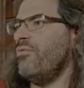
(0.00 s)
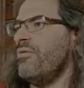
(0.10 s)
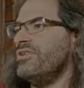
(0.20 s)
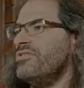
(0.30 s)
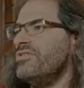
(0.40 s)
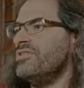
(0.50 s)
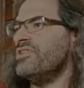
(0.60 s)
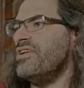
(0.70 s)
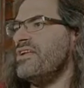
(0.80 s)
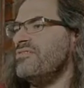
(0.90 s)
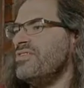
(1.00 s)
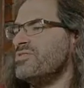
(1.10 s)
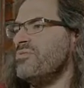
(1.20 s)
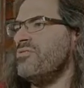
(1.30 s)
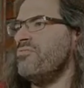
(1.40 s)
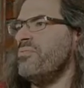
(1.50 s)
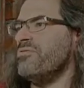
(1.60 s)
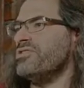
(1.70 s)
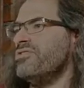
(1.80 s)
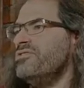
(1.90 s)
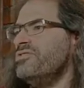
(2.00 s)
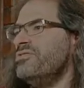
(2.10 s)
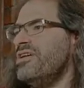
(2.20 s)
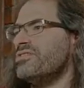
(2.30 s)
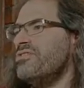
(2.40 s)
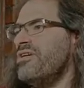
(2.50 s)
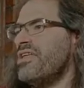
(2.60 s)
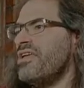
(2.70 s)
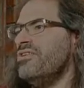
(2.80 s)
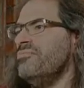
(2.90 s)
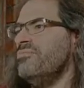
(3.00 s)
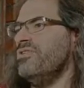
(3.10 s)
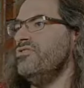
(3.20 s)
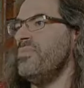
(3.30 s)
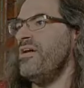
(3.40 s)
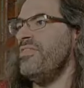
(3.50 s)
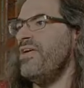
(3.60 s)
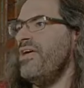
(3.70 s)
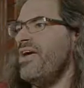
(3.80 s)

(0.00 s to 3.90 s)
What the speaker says: What we don't use at the end of each month will be returned to an escrow, adding a new month.